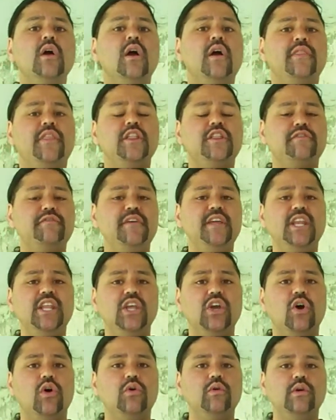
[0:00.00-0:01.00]
This
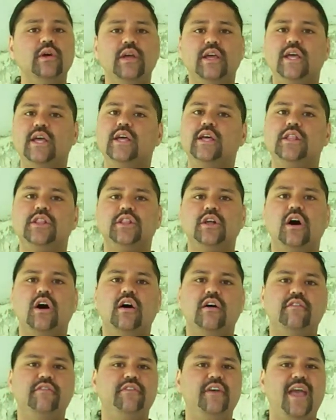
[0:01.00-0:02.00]
video is
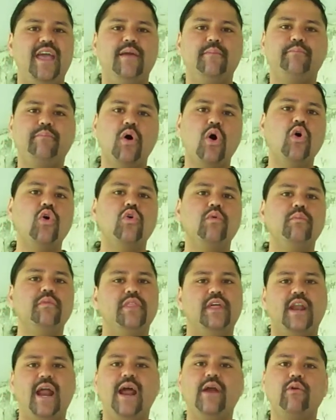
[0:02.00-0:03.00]
of a poem
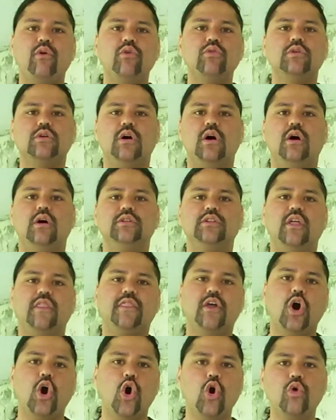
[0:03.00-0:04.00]
that I wrote called The
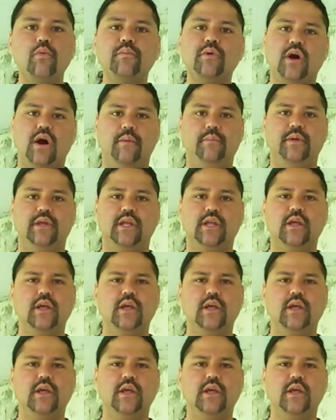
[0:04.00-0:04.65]
Homecoming.